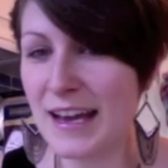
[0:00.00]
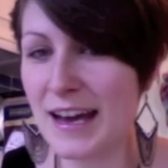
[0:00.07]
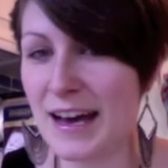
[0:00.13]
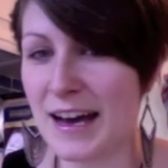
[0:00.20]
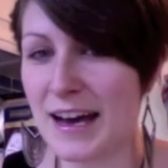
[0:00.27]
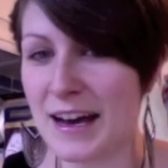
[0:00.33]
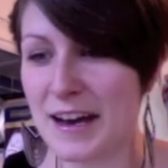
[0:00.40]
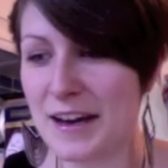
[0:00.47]

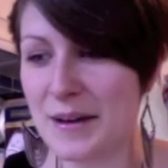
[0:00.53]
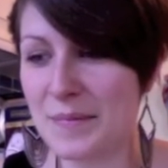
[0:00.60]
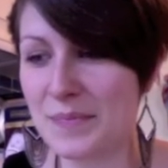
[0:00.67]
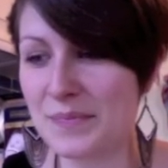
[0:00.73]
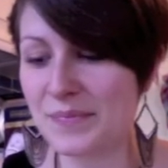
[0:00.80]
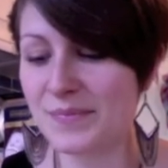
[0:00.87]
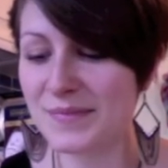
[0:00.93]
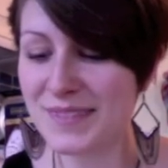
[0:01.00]

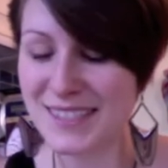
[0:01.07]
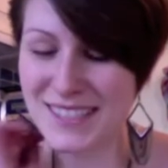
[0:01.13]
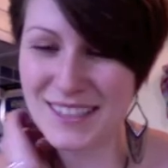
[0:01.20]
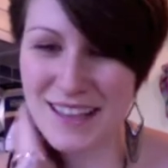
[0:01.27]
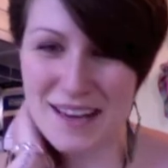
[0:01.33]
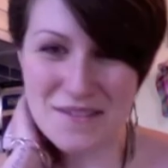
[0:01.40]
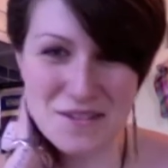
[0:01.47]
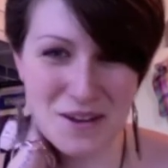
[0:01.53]
Still
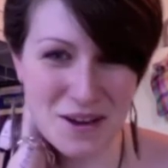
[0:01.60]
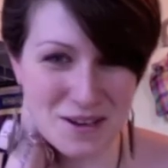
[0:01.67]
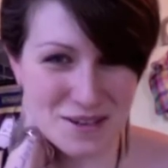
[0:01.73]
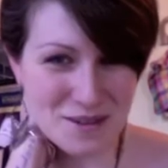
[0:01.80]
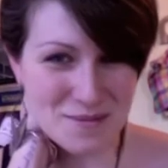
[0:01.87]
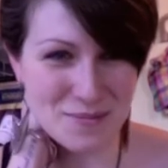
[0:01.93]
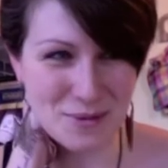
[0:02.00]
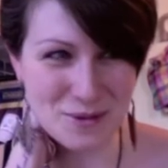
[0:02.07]
haven't gone to
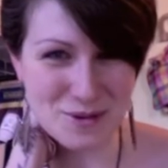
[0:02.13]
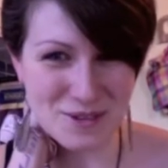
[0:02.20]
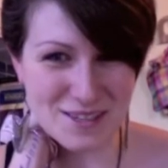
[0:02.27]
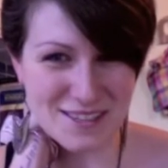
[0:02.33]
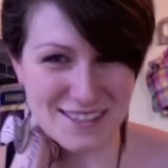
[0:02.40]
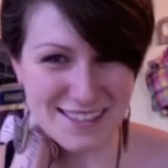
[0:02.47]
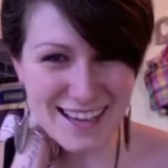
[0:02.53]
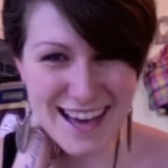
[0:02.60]
the
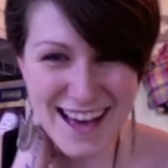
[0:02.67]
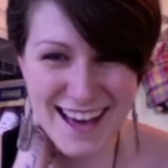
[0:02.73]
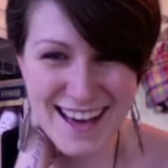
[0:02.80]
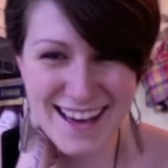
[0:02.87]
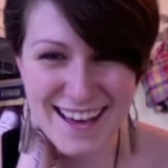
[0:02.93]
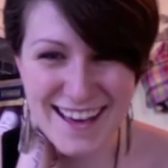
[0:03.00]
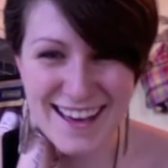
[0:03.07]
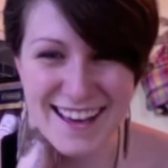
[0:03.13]
pool.
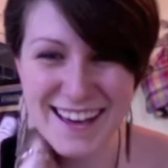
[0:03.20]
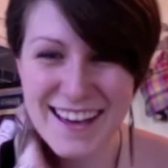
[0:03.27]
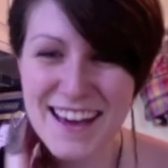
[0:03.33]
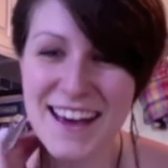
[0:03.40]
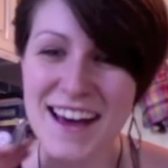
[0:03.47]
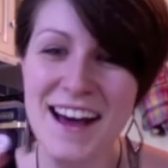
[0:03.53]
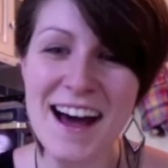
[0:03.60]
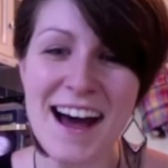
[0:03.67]

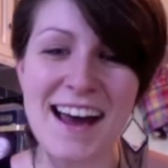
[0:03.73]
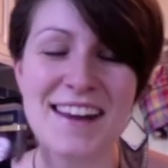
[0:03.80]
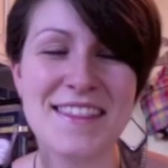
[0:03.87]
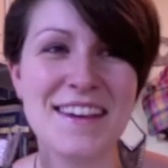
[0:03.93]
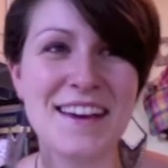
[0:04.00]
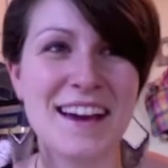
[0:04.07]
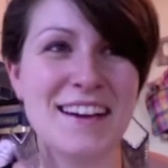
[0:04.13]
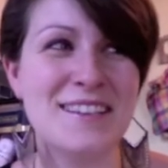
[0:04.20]
I
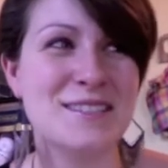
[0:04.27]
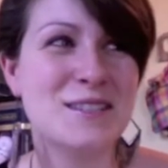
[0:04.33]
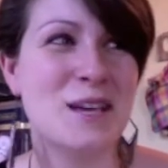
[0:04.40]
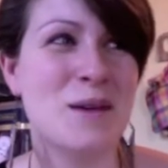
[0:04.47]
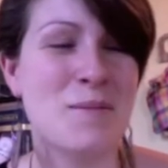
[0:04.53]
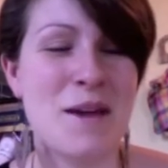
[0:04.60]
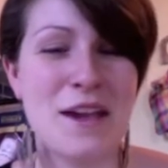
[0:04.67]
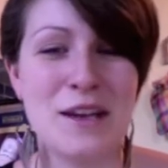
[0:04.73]
think I just keep
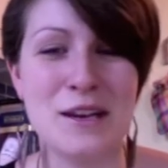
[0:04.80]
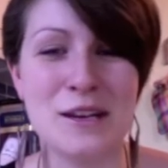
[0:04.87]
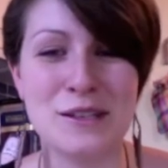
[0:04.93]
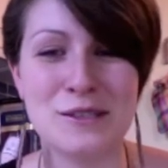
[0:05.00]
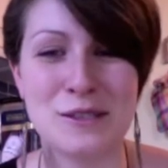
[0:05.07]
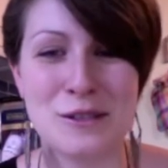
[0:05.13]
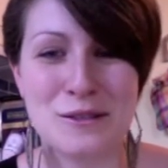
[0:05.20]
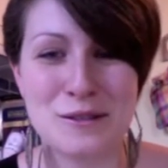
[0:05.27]
making
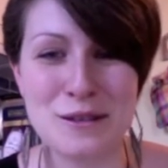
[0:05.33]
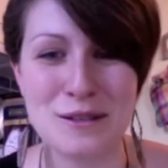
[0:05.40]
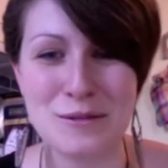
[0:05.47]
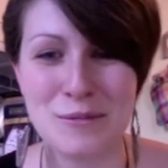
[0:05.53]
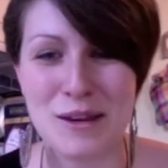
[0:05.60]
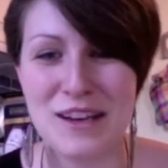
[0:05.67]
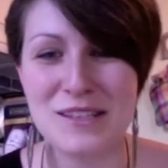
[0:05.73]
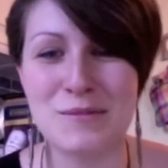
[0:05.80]
excuses,
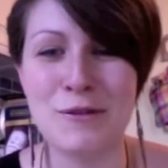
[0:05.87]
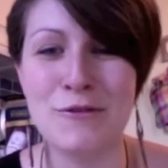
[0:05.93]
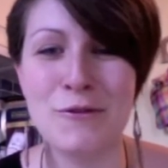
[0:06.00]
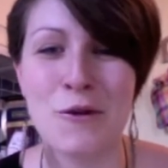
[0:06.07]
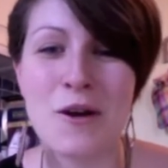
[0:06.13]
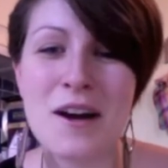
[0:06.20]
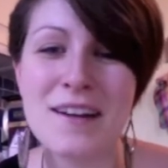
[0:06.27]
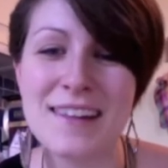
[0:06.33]
because
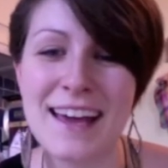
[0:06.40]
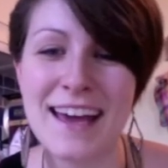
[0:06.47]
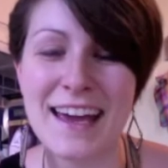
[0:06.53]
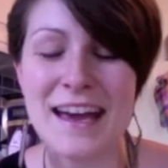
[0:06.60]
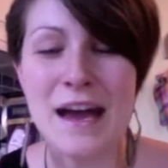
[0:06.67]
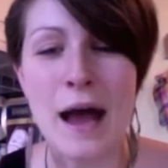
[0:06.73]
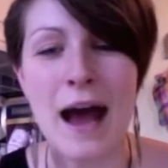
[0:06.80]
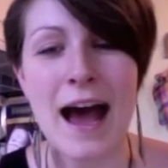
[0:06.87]
before, like,
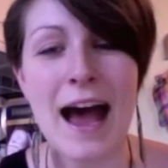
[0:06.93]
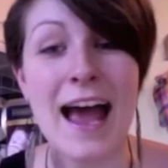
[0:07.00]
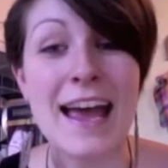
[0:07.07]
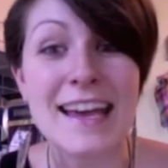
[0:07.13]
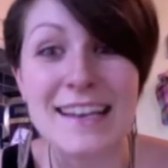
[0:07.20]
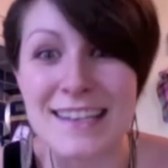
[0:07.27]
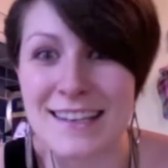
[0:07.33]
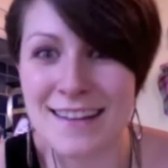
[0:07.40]
I
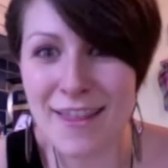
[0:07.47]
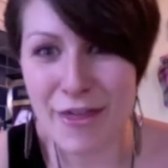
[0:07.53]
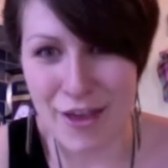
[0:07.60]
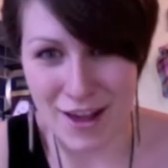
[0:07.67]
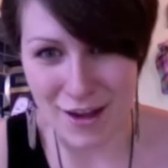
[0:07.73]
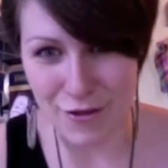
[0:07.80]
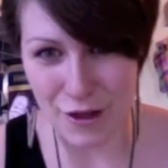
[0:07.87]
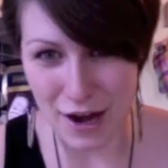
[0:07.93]
didn't
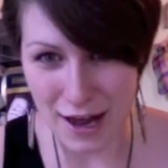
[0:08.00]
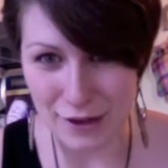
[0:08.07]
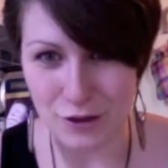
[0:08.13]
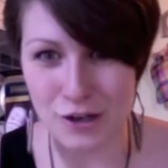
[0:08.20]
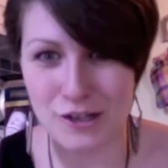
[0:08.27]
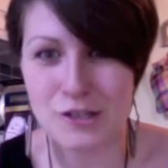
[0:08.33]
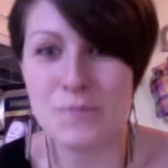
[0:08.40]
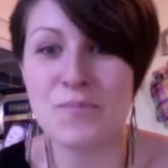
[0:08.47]
think that I
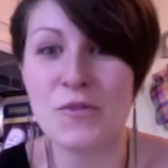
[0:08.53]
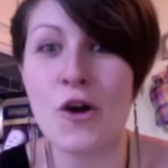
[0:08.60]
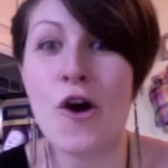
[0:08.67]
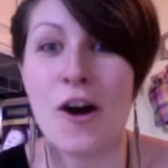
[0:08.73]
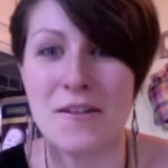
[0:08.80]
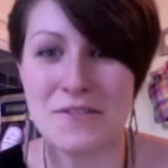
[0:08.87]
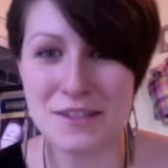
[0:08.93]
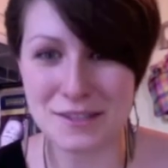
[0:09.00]
looked
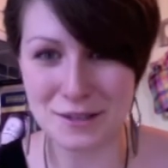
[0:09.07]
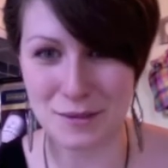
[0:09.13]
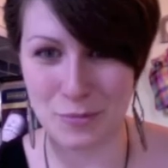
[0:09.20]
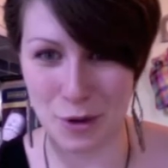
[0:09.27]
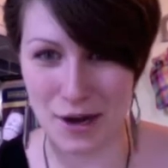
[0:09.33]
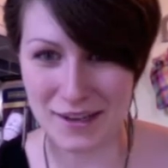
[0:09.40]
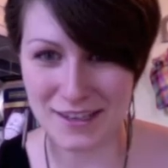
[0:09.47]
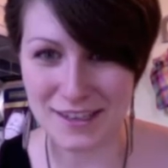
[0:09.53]
obviously
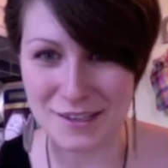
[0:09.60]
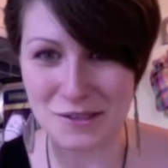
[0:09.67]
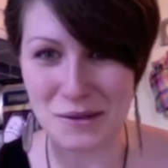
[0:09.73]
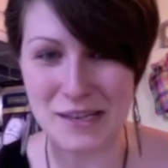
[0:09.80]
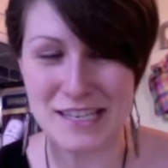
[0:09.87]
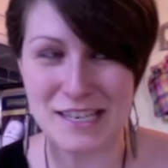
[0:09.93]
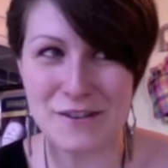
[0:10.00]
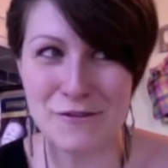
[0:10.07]
pregnant, so I
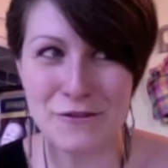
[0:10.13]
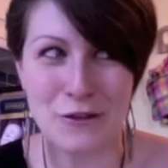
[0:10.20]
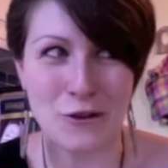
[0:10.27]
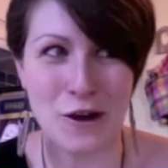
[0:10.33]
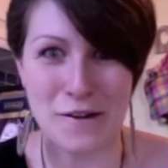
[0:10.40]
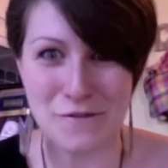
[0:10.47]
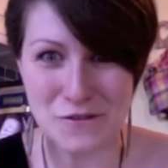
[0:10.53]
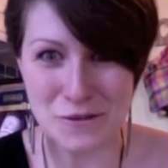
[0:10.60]
didn't feel
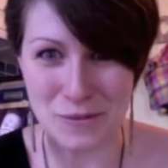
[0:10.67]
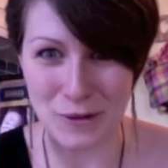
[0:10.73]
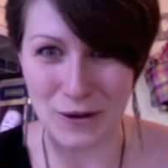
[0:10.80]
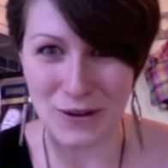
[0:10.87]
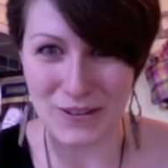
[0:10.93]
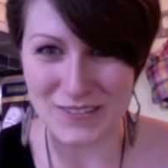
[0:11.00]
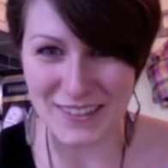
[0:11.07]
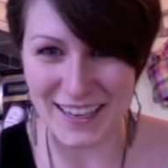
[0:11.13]

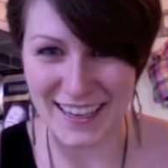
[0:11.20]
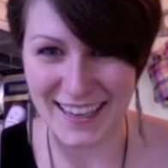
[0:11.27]
comfortable, like,